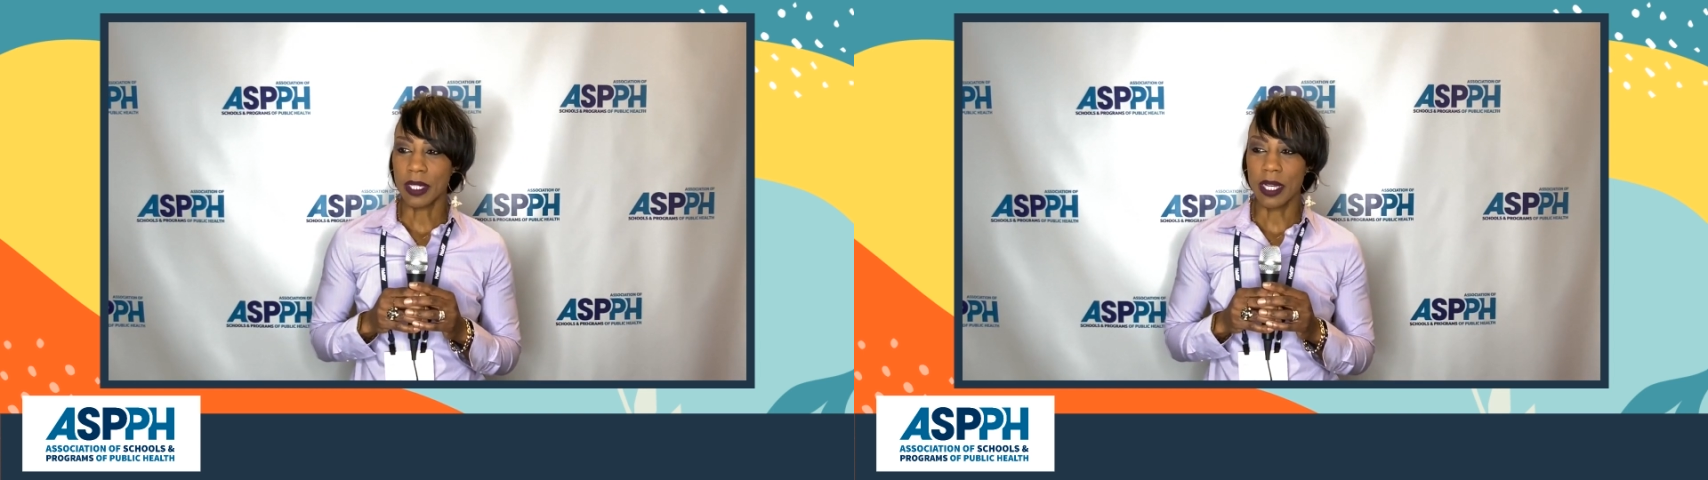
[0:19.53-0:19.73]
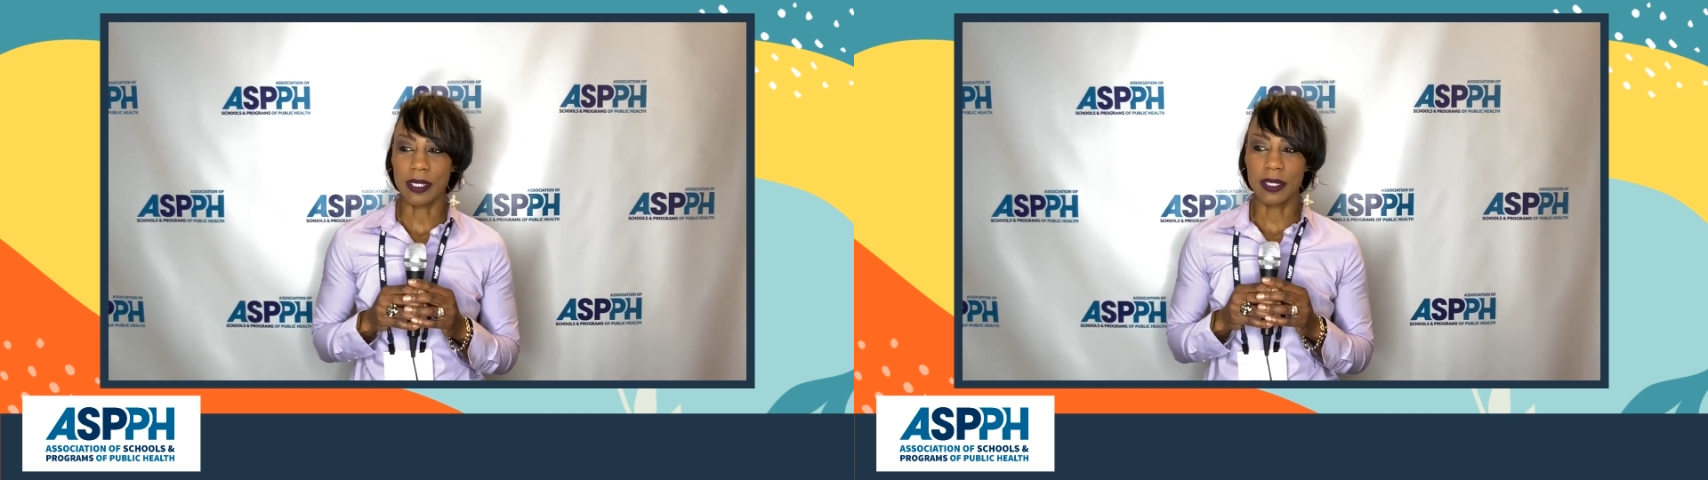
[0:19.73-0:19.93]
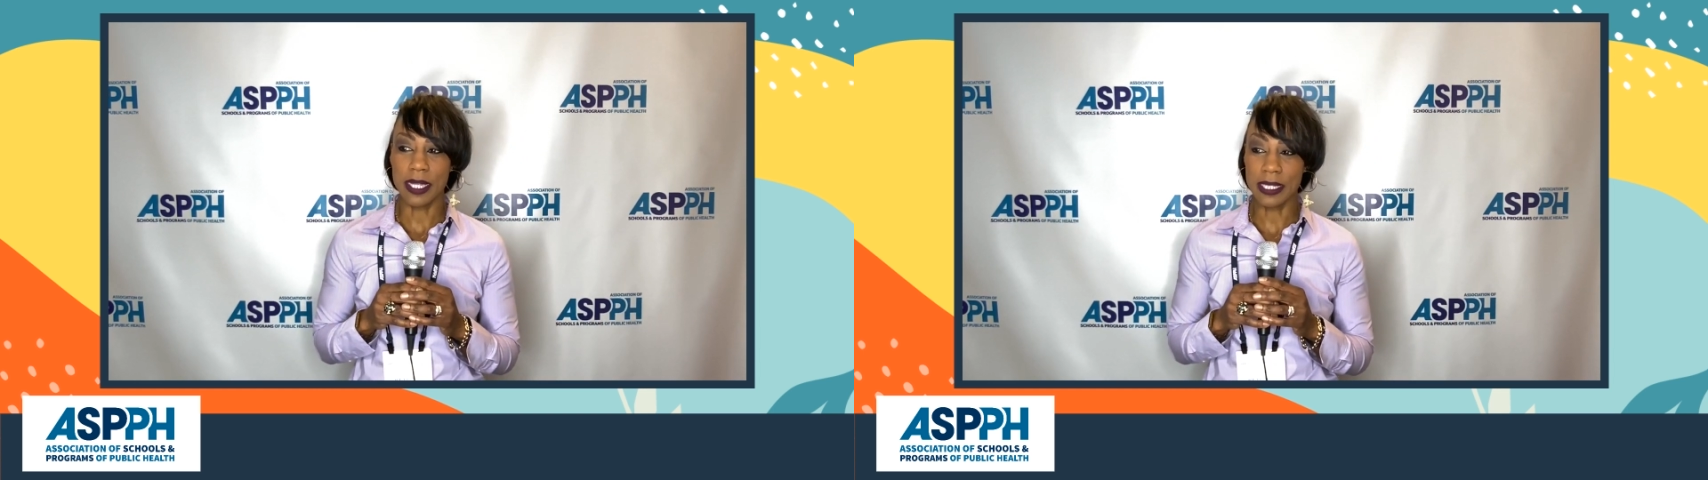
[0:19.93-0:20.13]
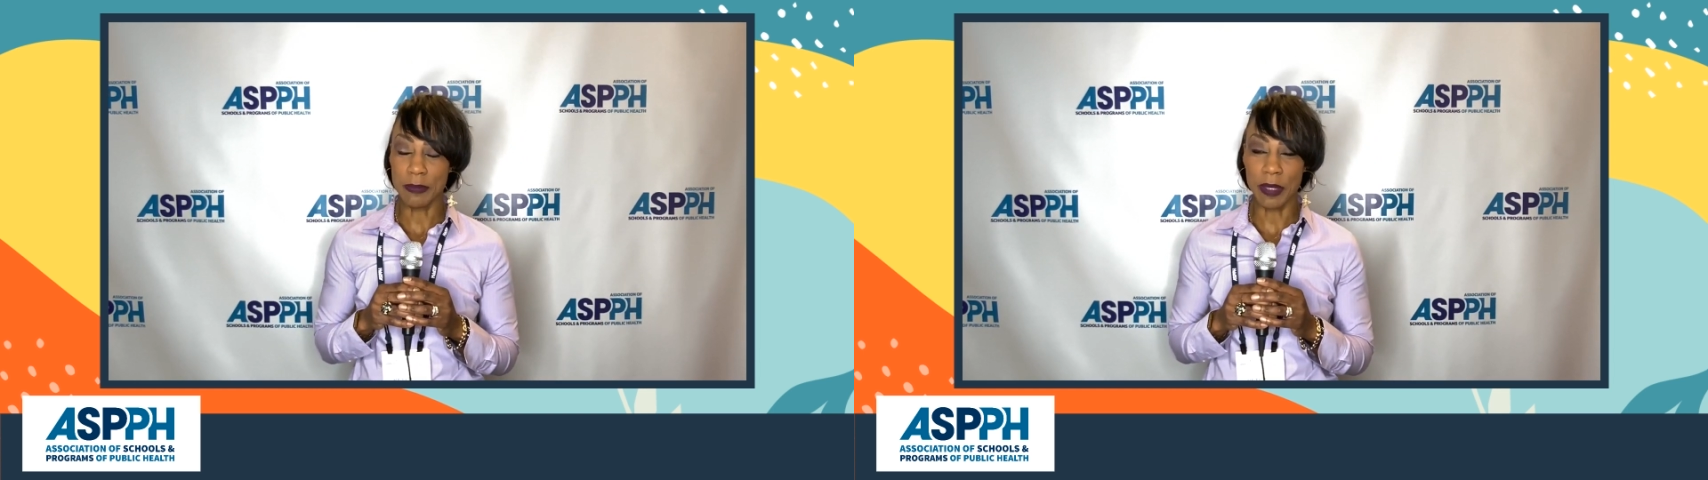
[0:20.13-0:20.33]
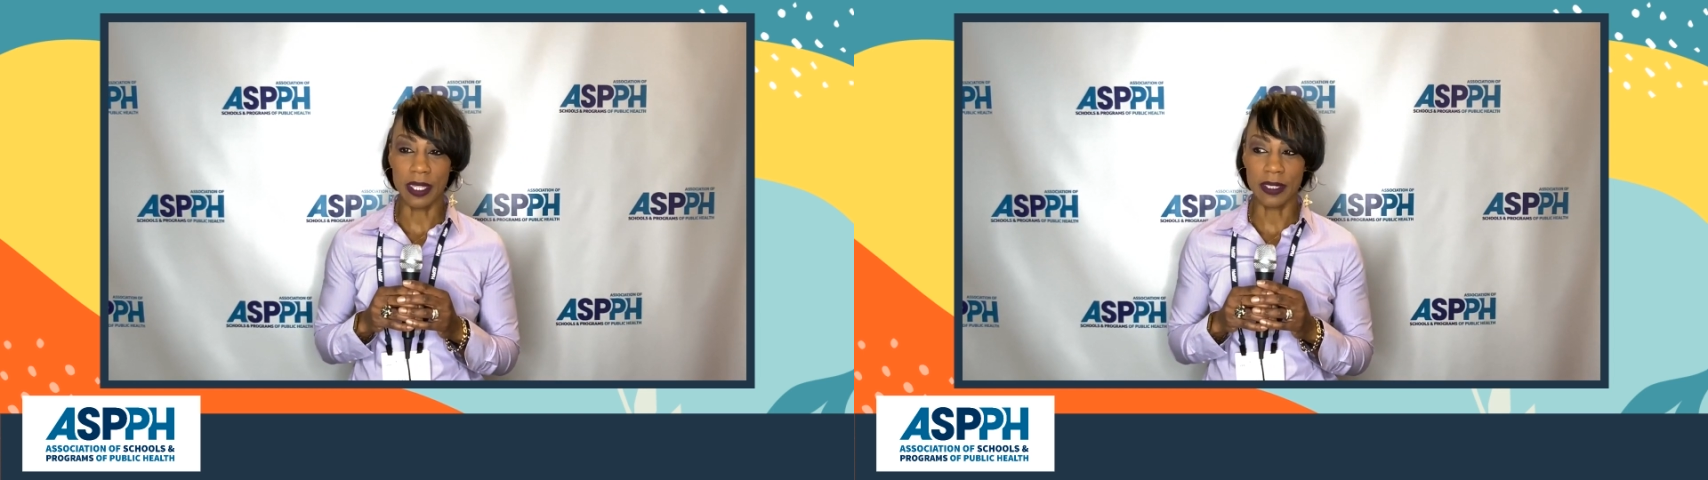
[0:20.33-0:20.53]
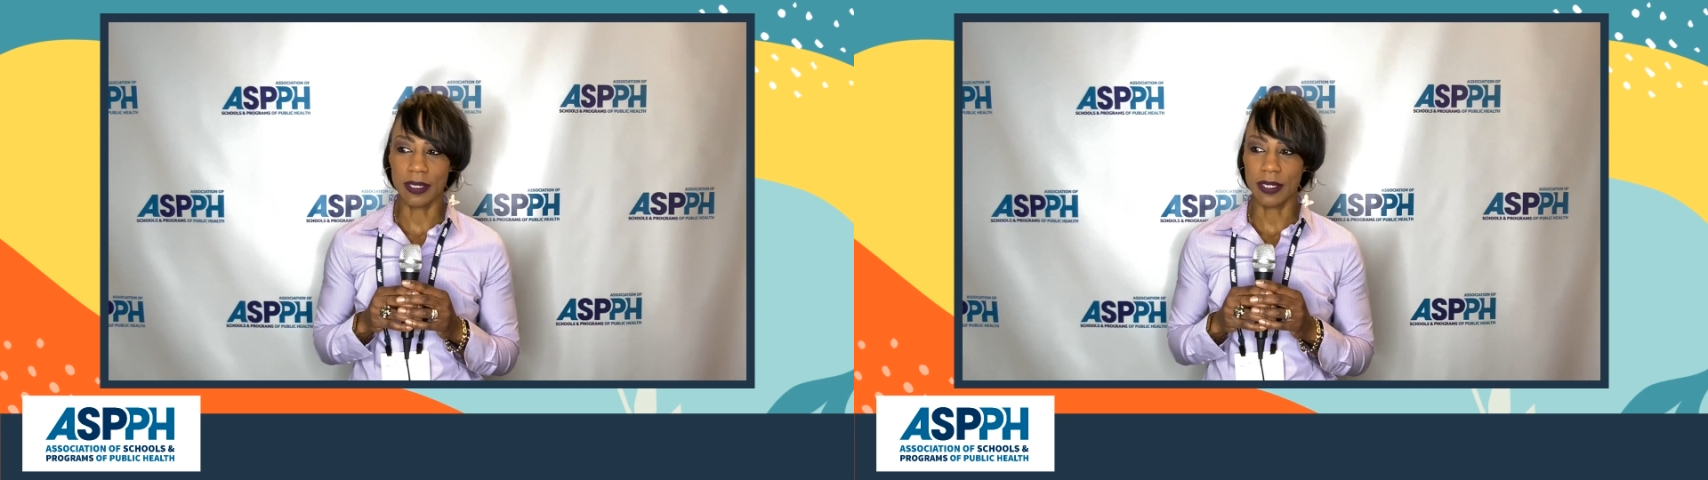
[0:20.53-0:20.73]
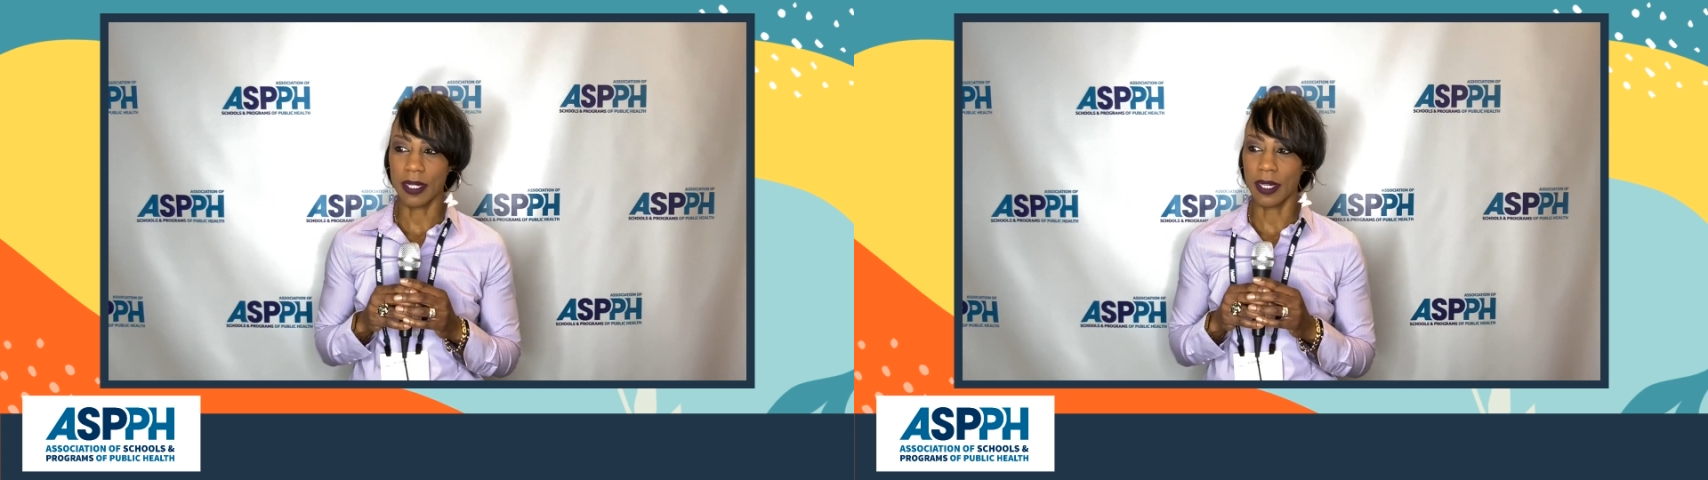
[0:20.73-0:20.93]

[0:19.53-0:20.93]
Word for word: assessment,